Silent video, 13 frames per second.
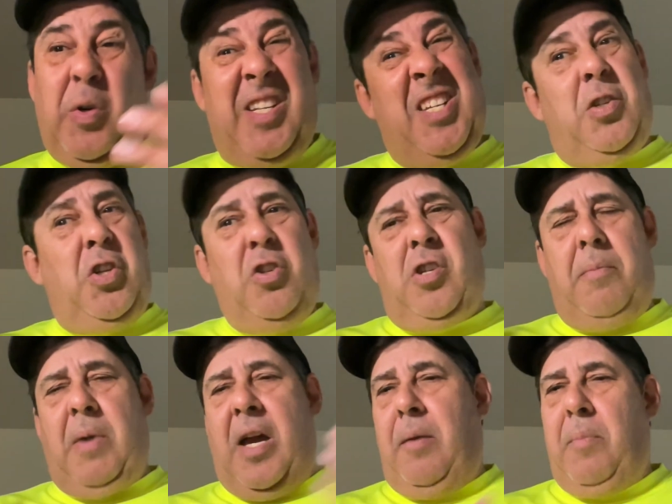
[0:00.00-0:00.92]
which is usually
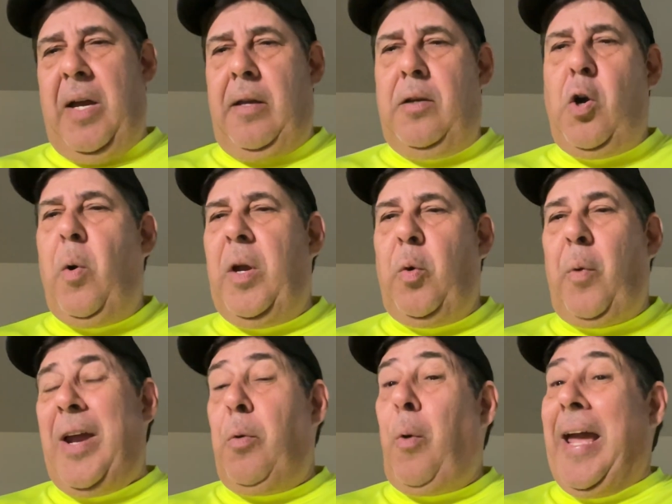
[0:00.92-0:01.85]
my going
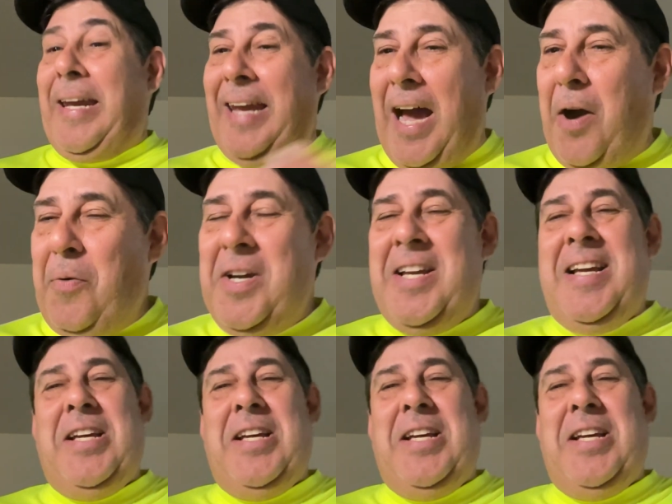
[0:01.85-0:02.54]
rate right now.